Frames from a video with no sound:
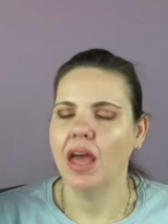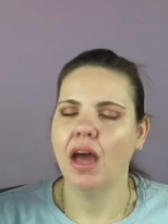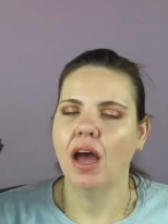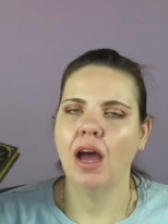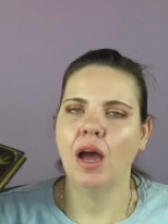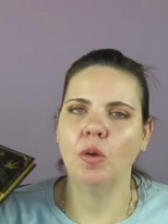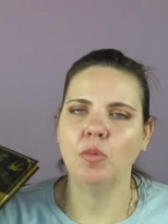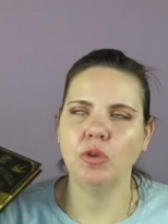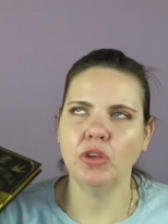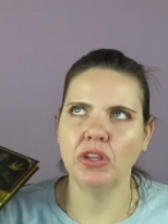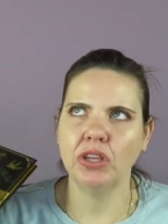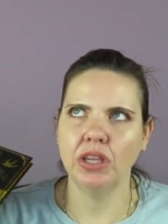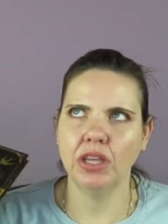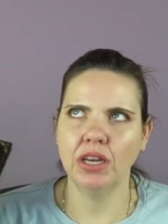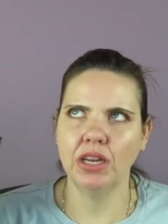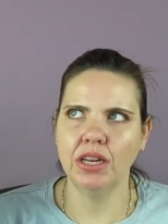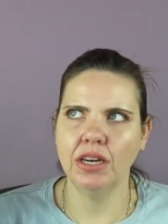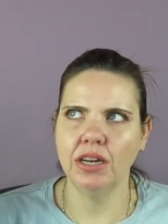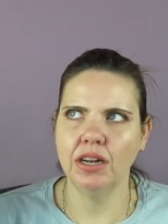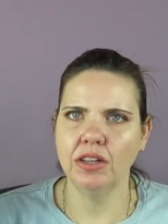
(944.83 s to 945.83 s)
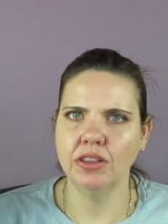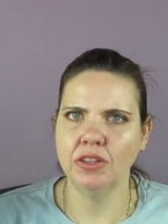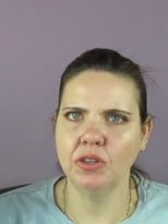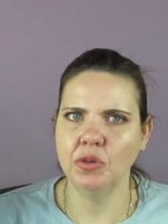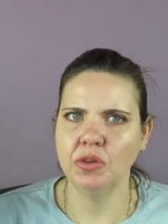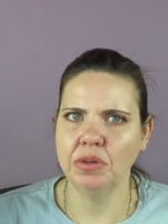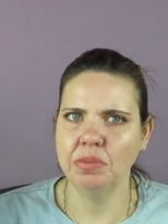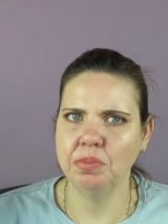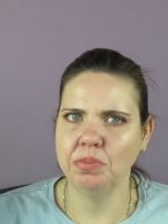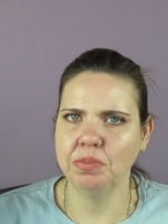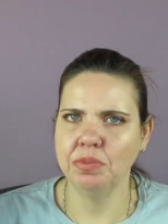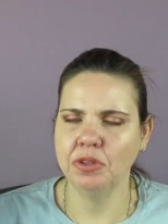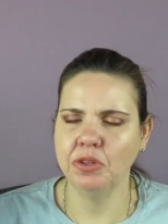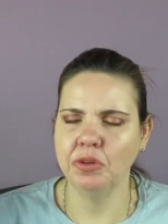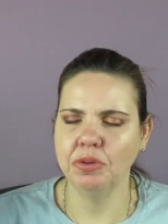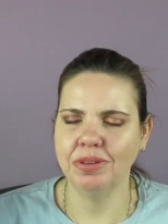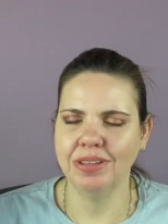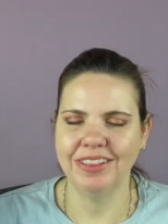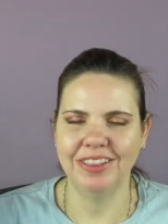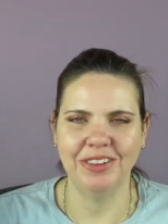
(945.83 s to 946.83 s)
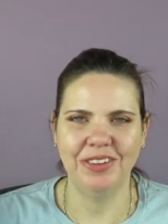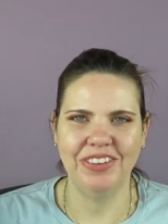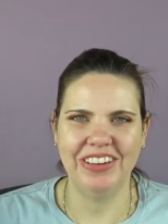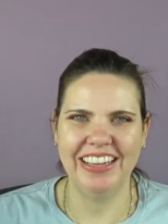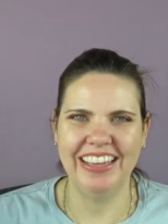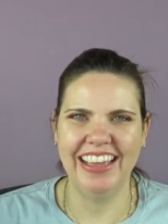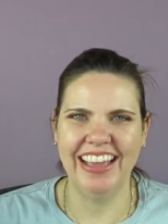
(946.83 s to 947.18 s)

Um, you can get it on Looney, Lo, Looney.